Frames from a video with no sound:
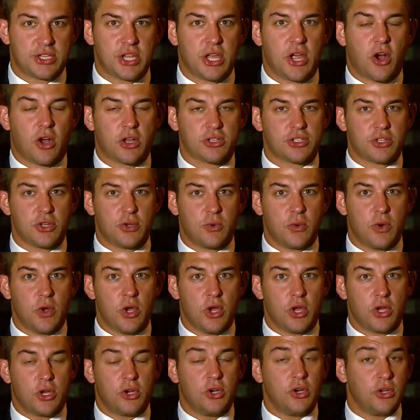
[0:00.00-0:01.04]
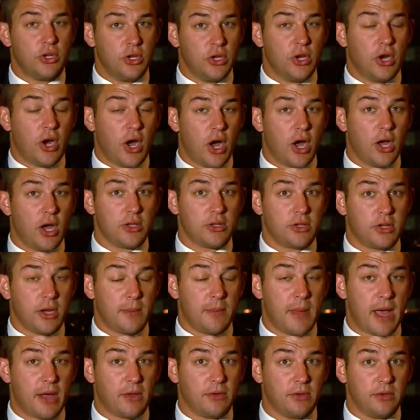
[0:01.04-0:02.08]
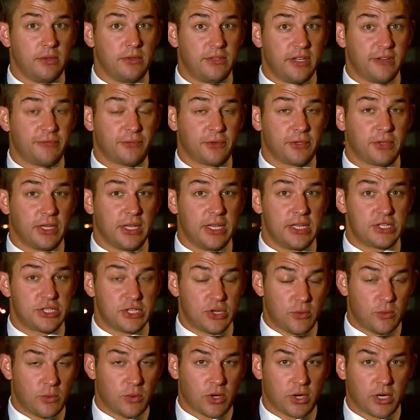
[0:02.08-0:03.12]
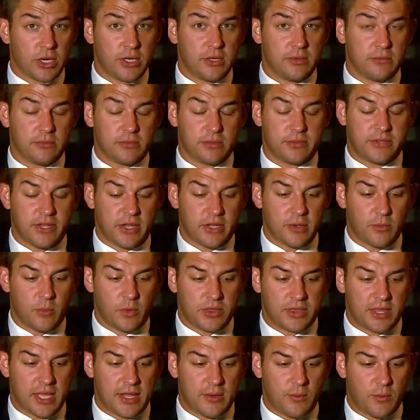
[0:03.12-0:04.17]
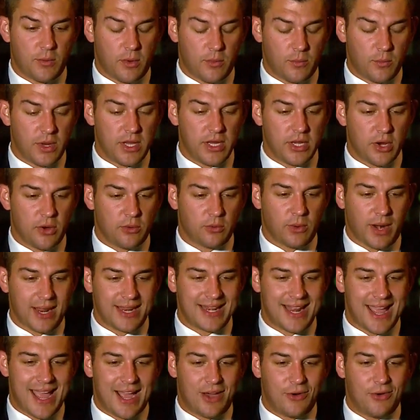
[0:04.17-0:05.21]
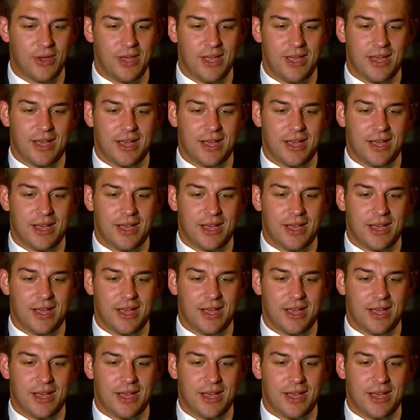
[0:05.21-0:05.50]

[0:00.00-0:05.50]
They also could come out differently, so we're going to tell you what we know right now.